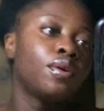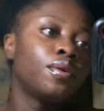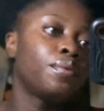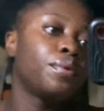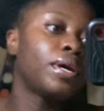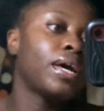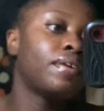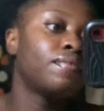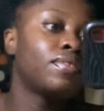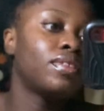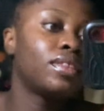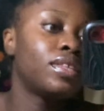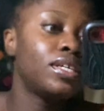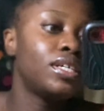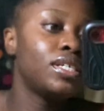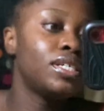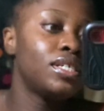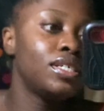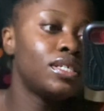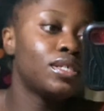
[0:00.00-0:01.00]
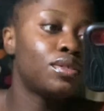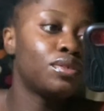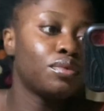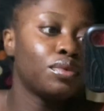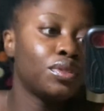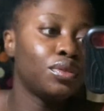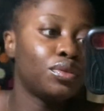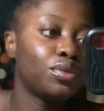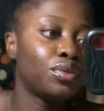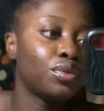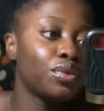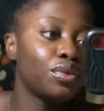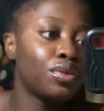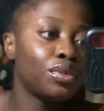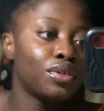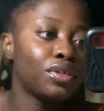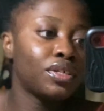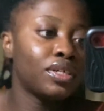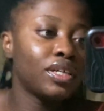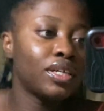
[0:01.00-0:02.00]
we have these to
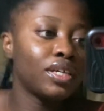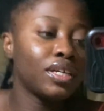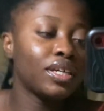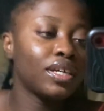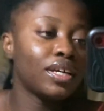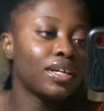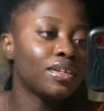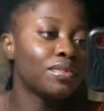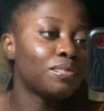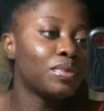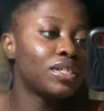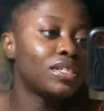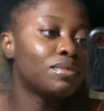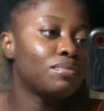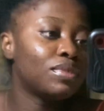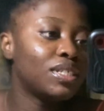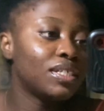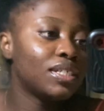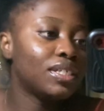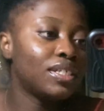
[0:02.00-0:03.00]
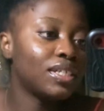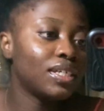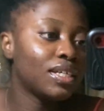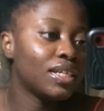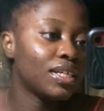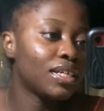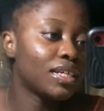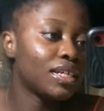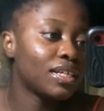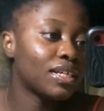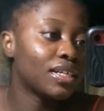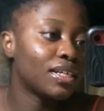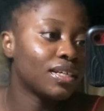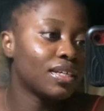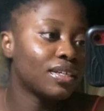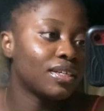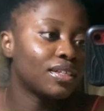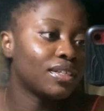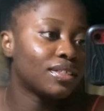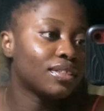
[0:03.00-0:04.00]
enjoy. I can't wait to dig in. I
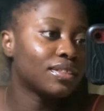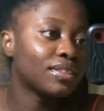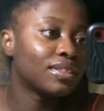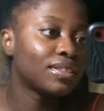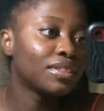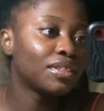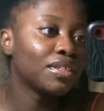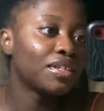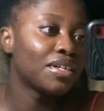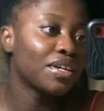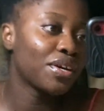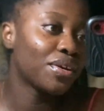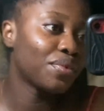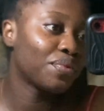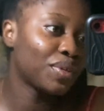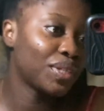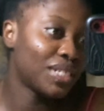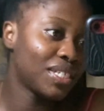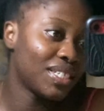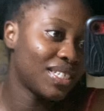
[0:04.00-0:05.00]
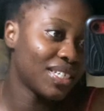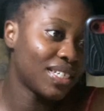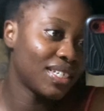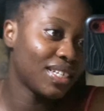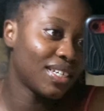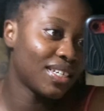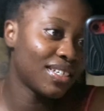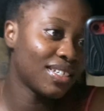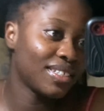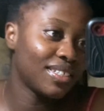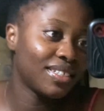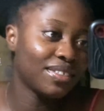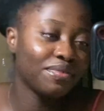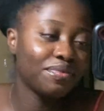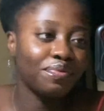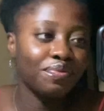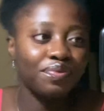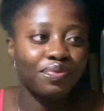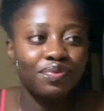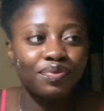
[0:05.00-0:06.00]
can't wait to dig in. I
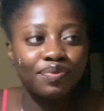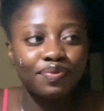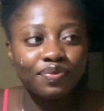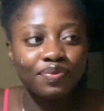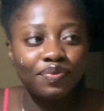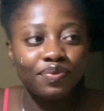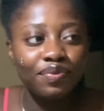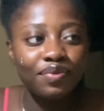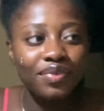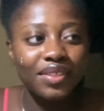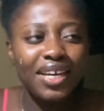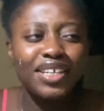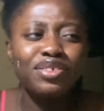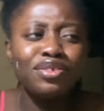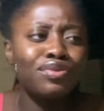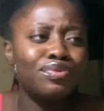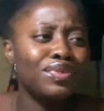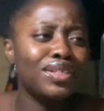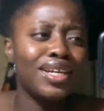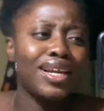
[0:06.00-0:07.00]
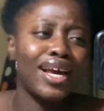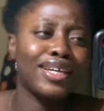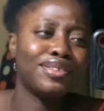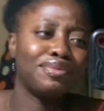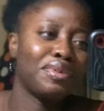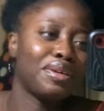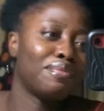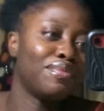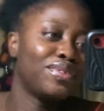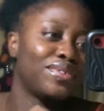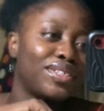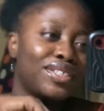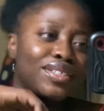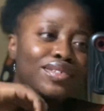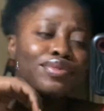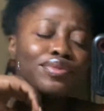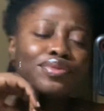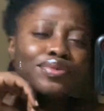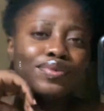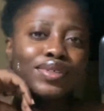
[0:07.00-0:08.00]
just really like the way
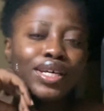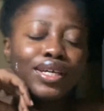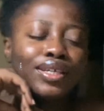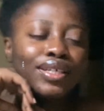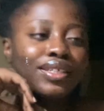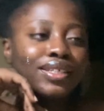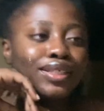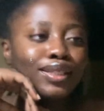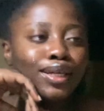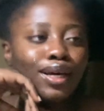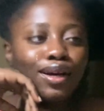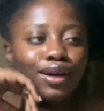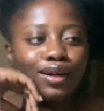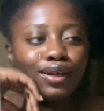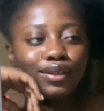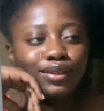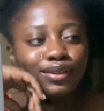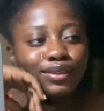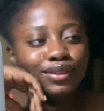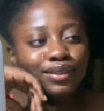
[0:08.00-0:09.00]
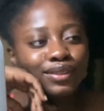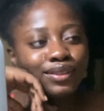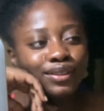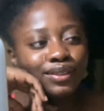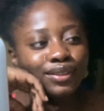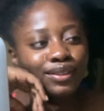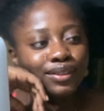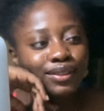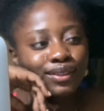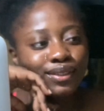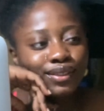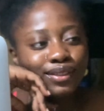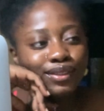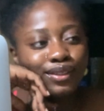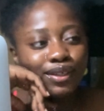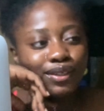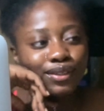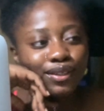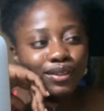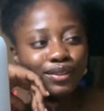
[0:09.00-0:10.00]
you know, like, yeah.
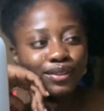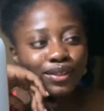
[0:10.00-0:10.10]
Yeah, yeah,